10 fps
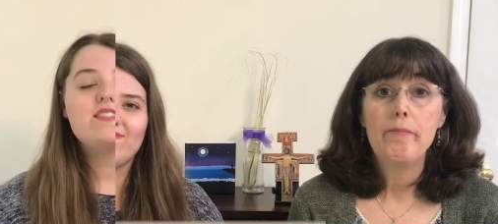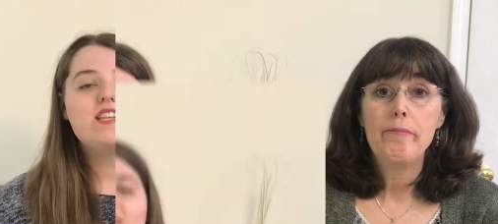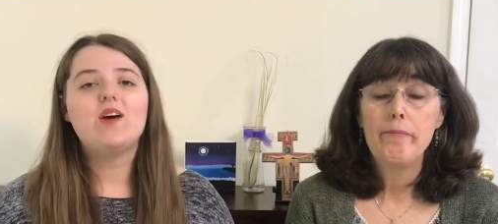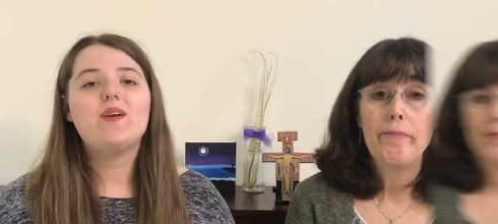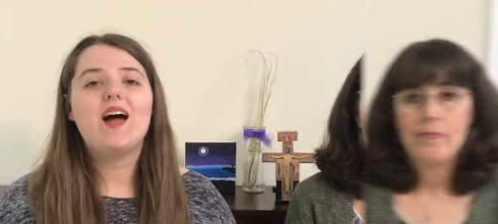
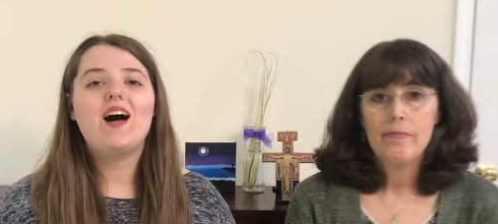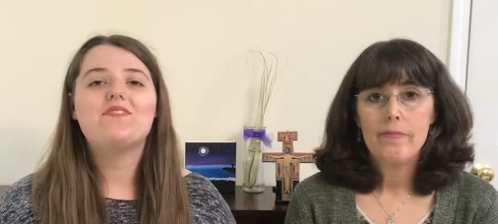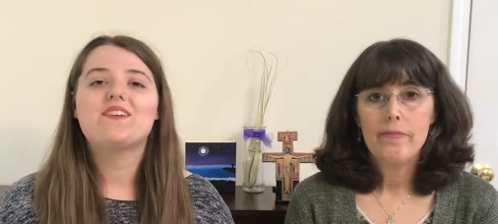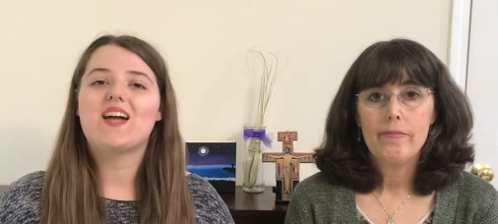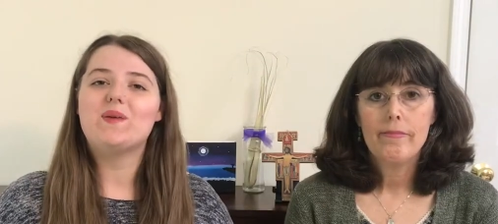Speaker 1: So now we
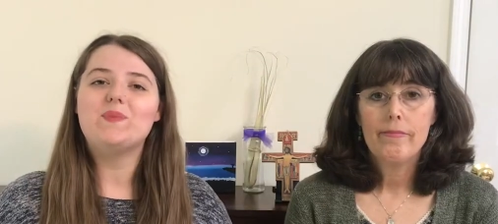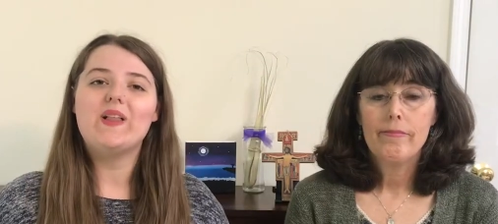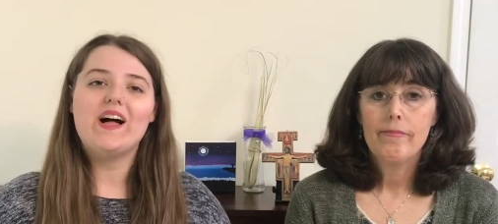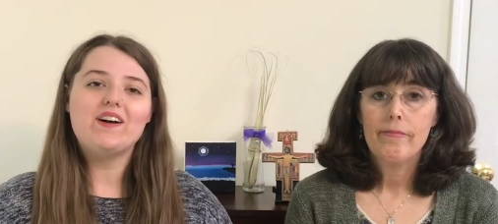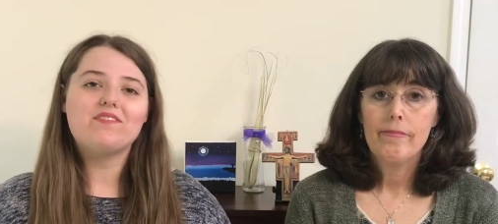have a
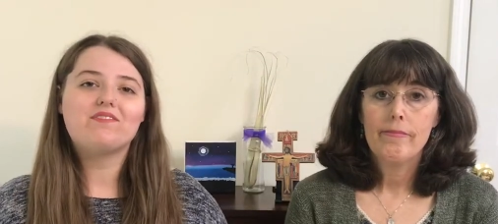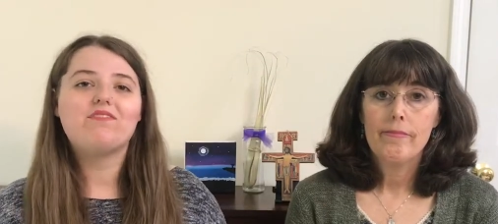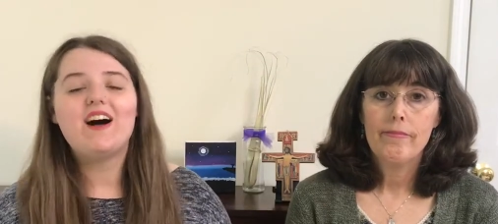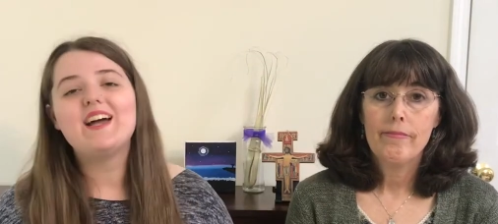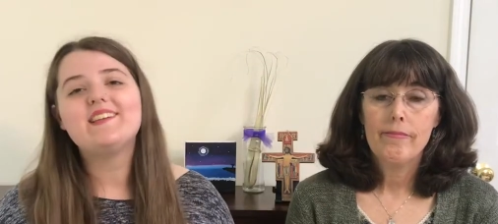couple of
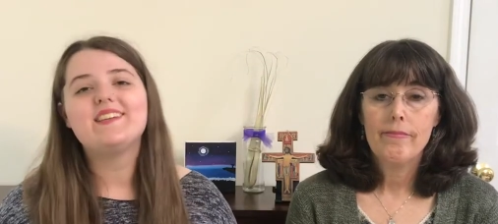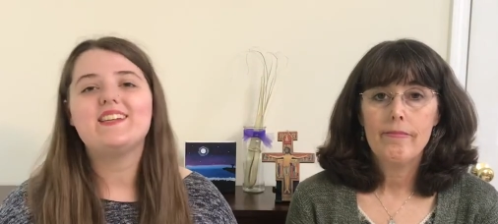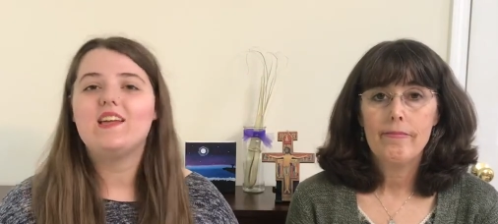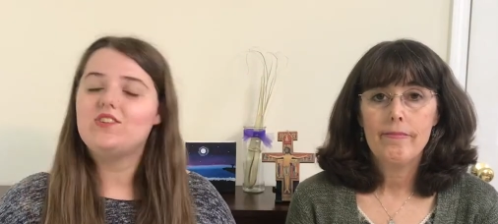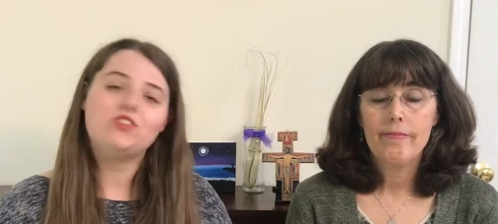fun
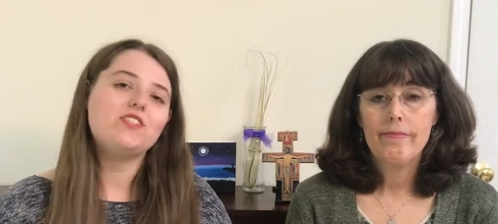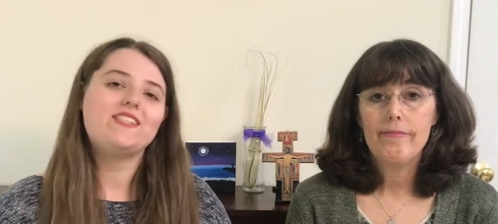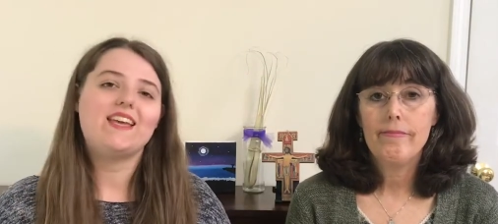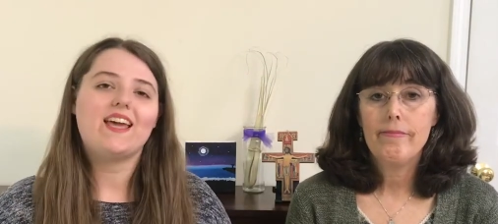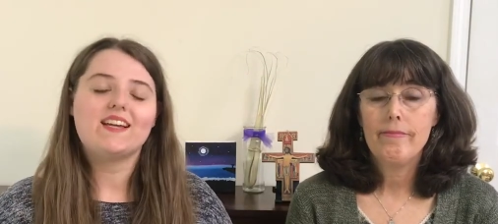and
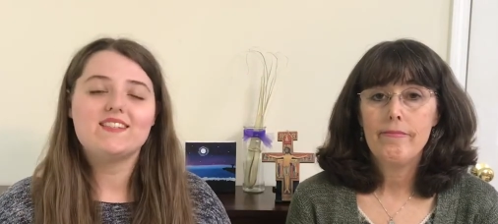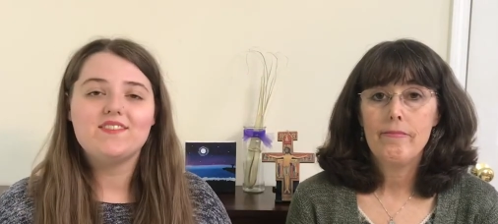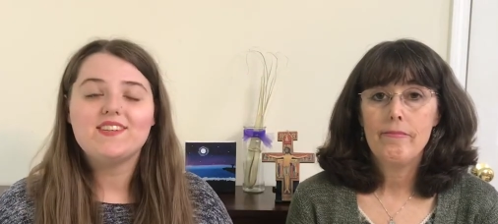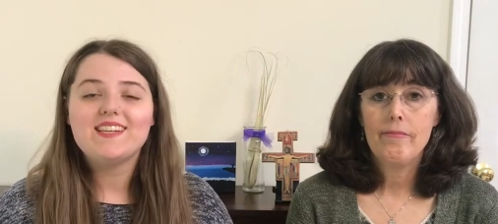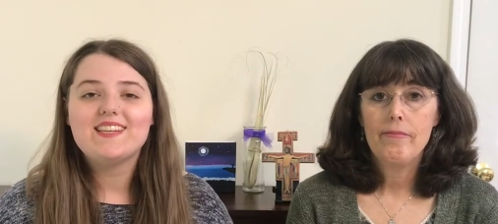interesting
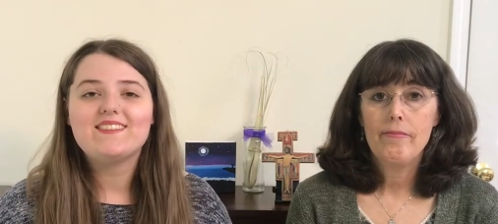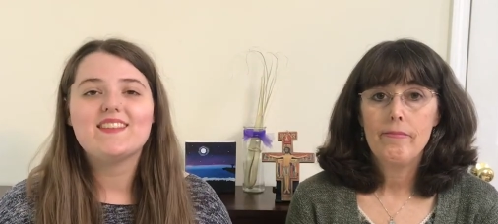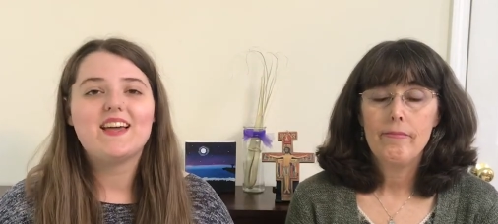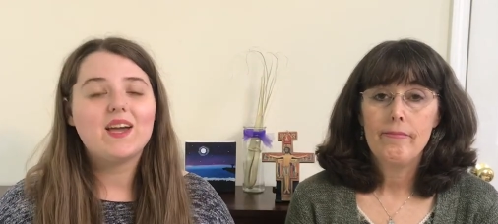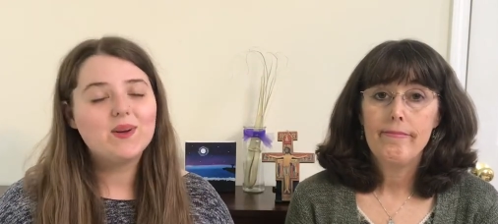
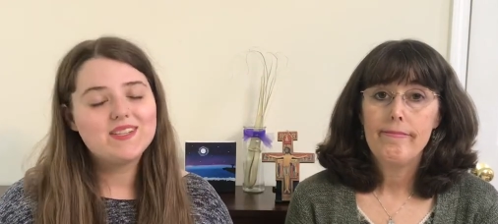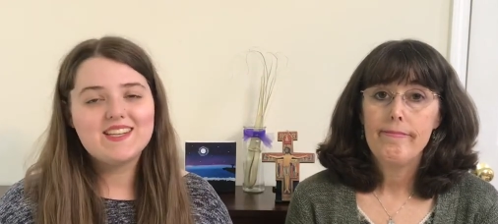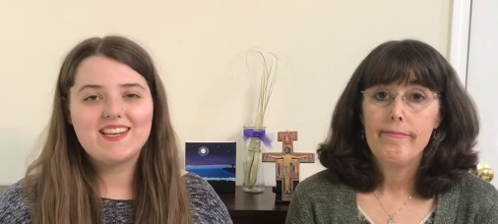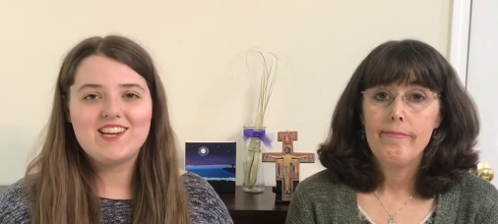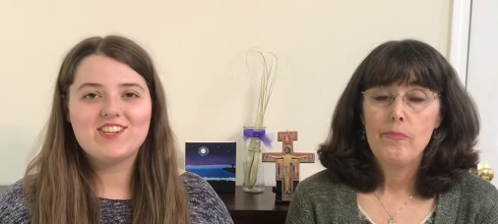activities that your
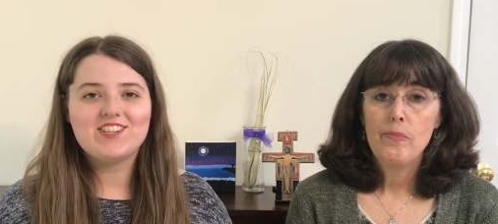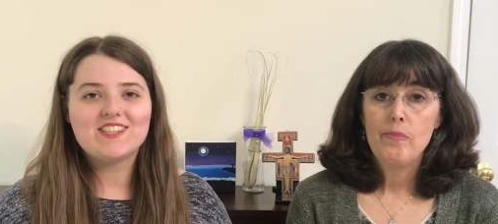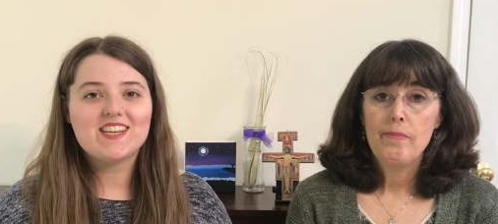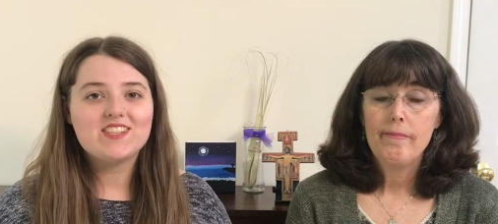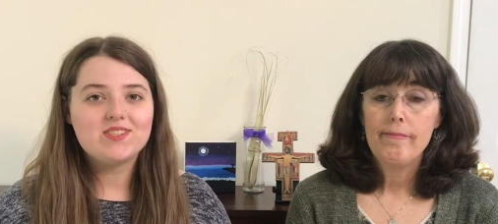
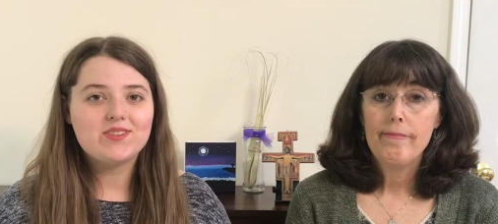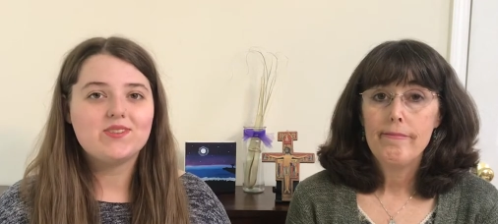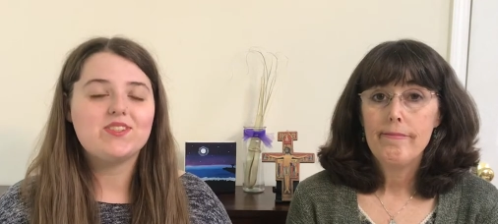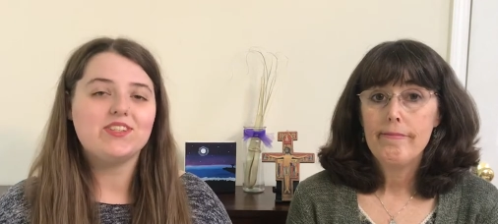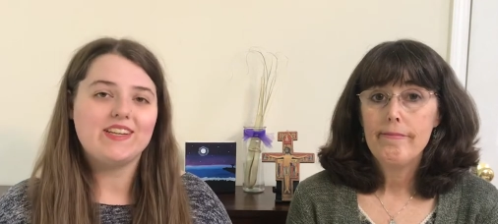teenagers can
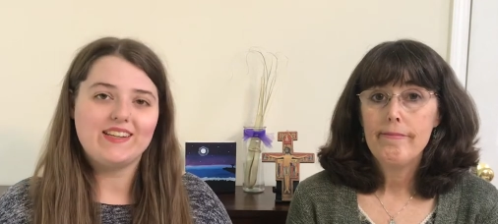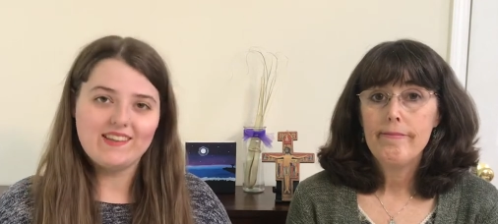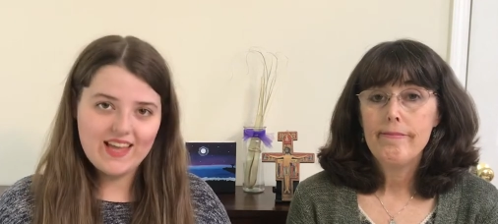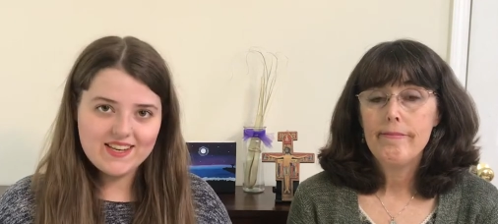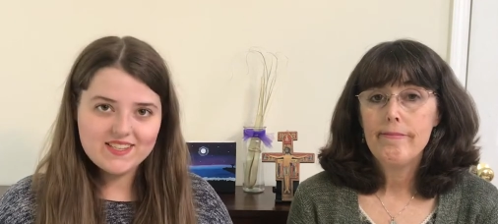do
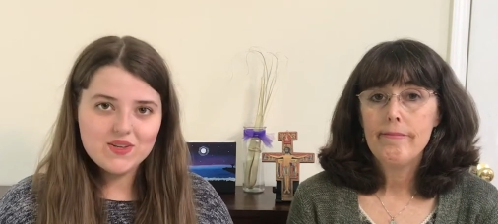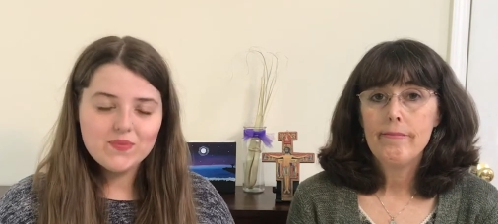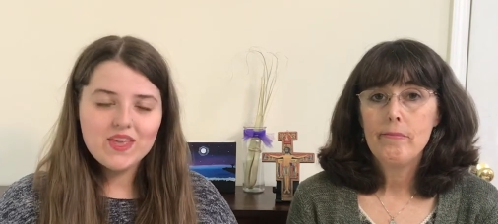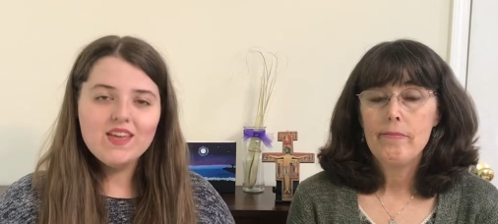during Lent.